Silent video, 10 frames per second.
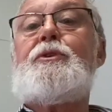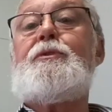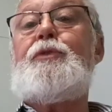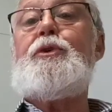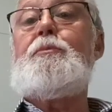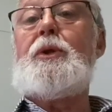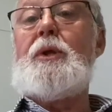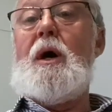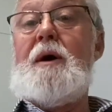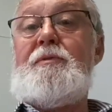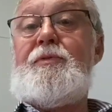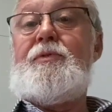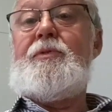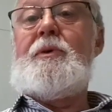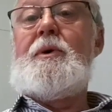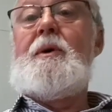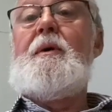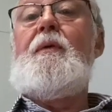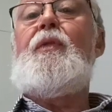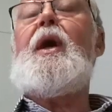of human life.
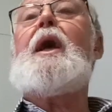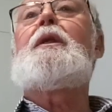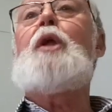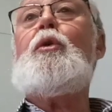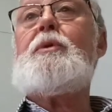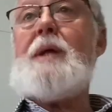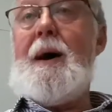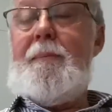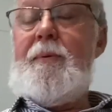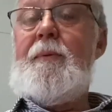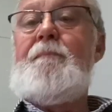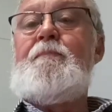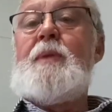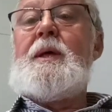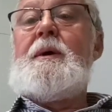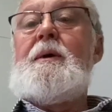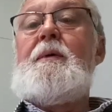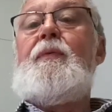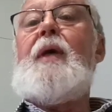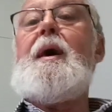They are locked up.
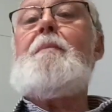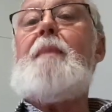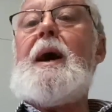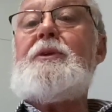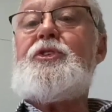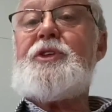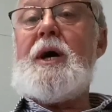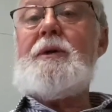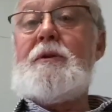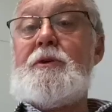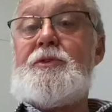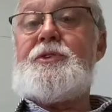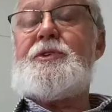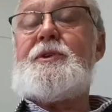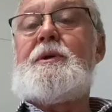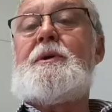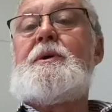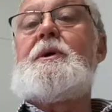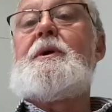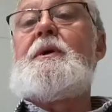They are made stateless.
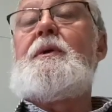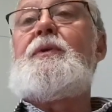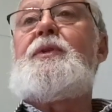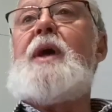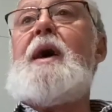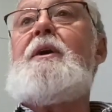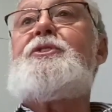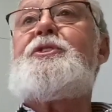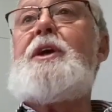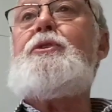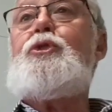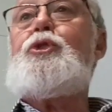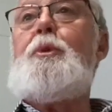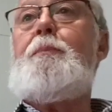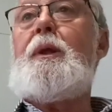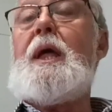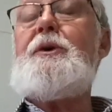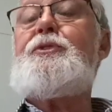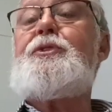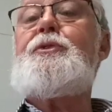They are sent to
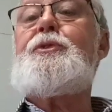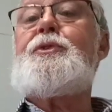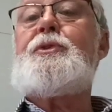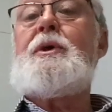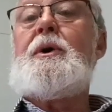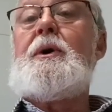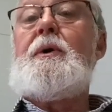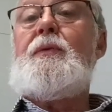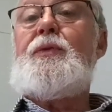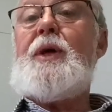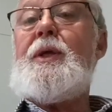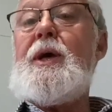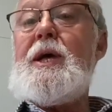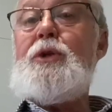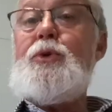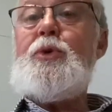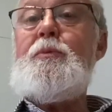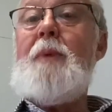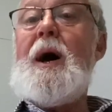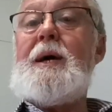places that are
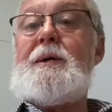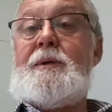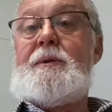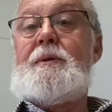inhumane,